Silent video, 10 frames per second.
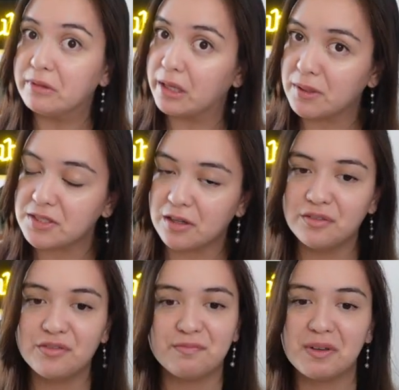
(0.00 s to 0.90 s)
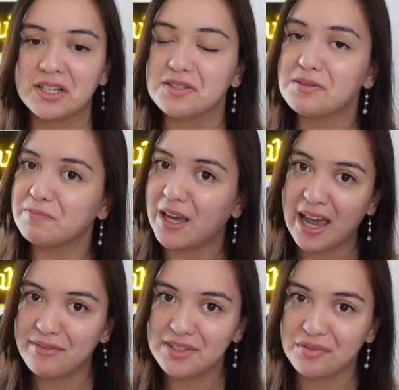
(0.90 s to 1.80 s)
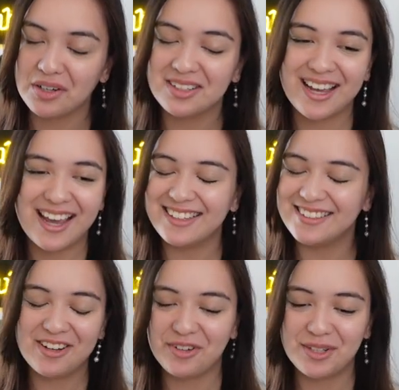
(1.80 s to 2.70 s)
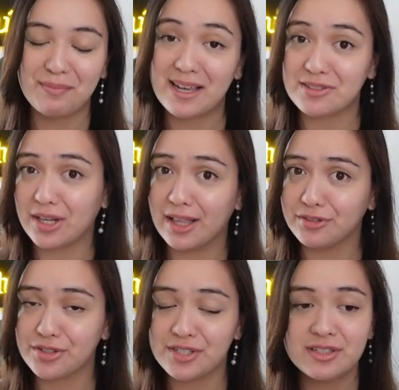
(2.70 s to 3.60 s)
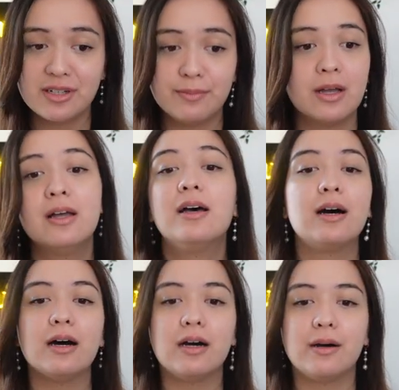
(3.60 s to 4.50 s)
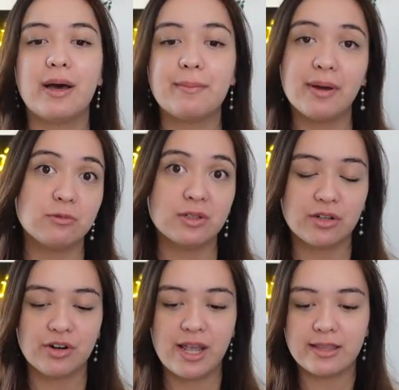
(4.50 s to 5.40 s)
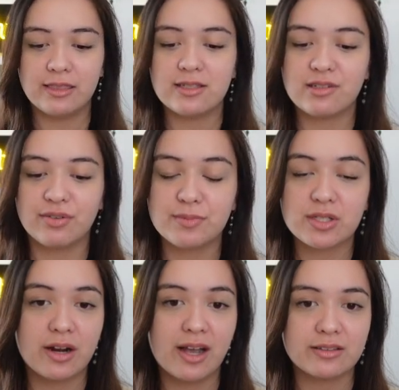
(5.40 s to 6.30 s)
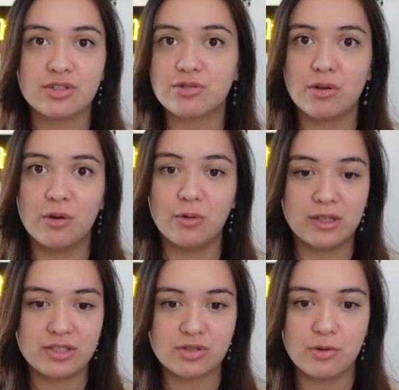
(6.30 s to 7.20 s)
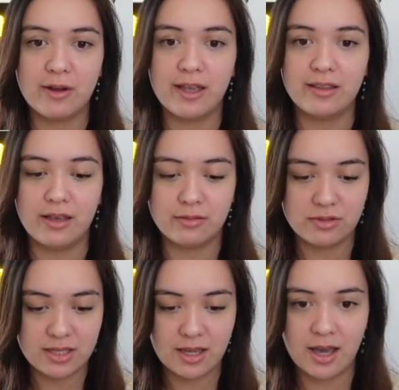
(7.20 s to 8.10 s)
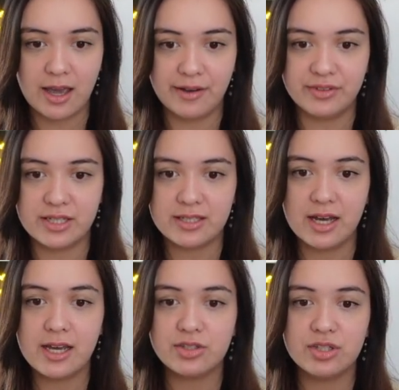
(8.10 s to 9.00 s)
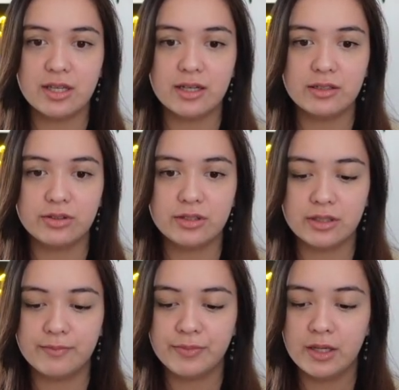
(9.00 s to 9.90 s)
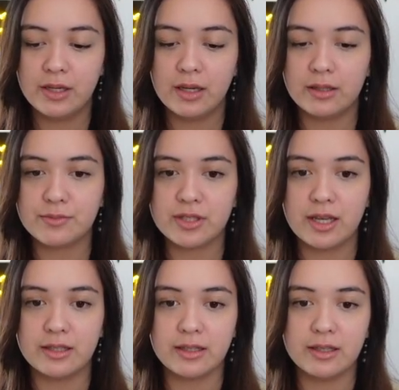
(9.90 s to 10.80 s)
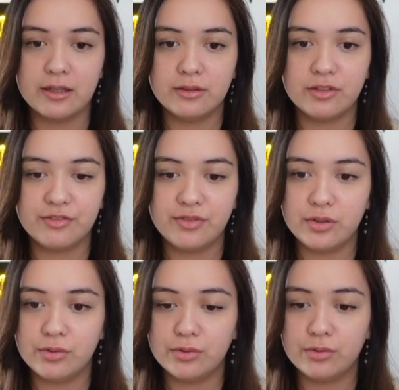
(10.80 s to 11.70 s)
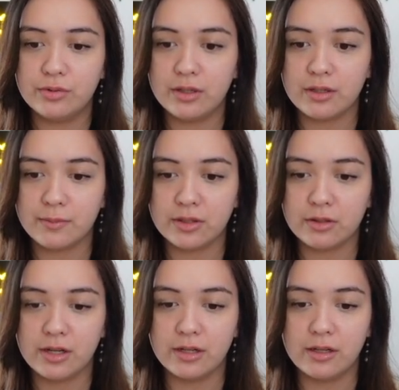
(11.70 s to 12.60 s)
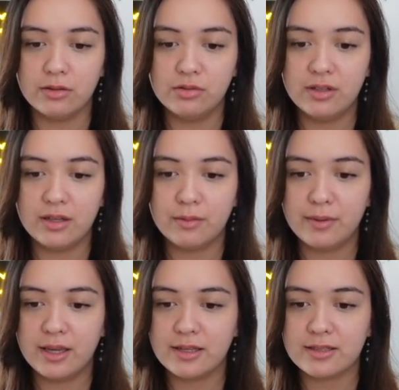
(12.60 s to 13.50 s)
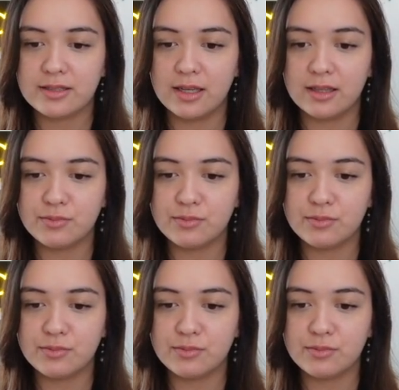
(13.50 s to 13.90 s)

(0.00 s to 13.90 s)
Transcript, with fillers: like myself, because I had a different master calendar system, I might want to create this from scratch. So let's just go ahead and say I have this IG calendar, and I'm just going to add a calendar view, and I'm going to create a new database, and